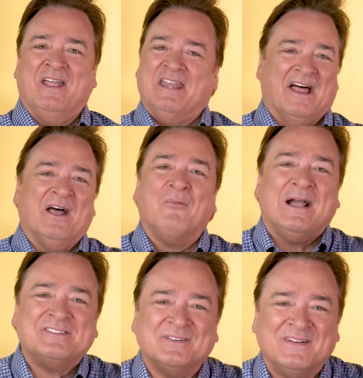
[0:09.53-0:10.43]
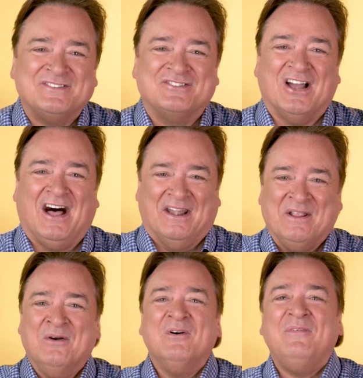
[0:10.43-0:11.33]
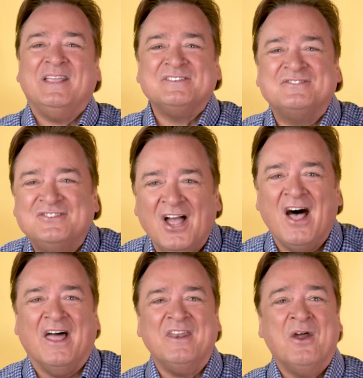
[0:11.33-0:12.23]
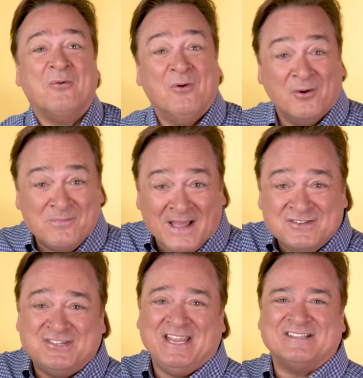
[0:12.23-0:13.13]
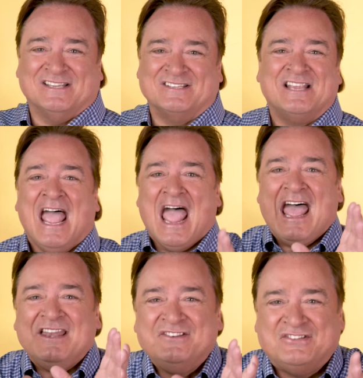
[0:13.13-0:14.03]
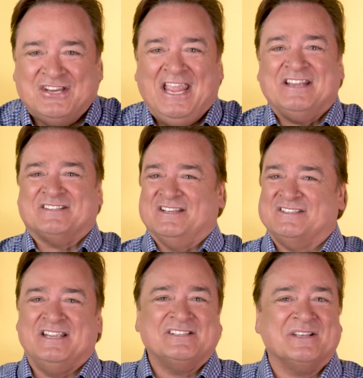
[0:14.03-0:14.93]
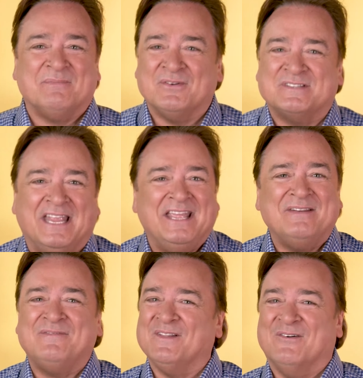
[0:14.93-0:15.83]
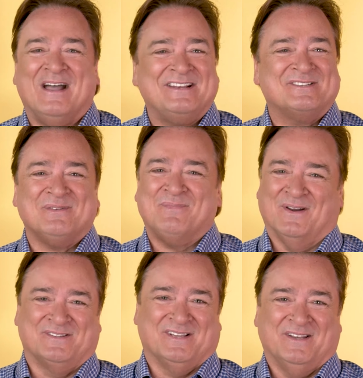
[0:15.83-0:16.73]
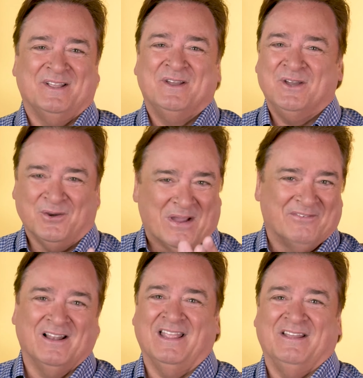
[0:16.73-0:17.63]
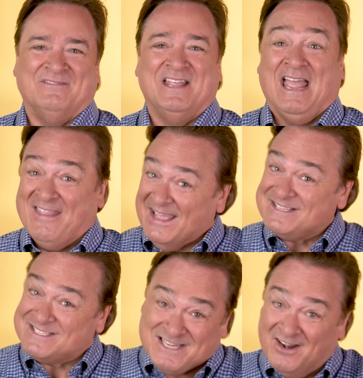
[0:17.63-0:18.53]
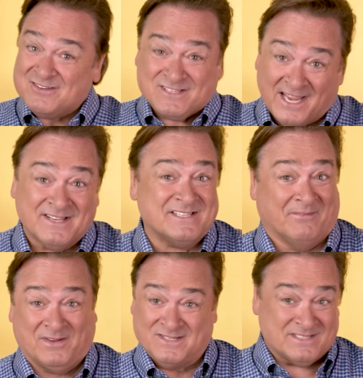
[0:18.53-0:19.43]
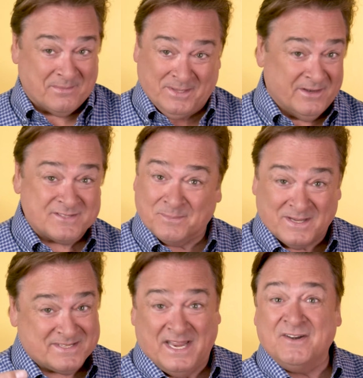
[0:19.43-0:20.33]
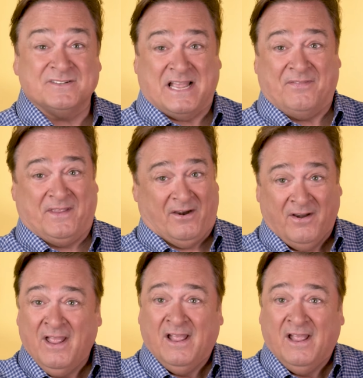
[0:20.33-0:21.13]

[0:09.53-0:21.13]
Now, now, why so much John? Well, because John wrote about Jesus, and Jesus is the most influential person who ever lived. And that's, you know, saying something, because, I mean, there's some contenders out there.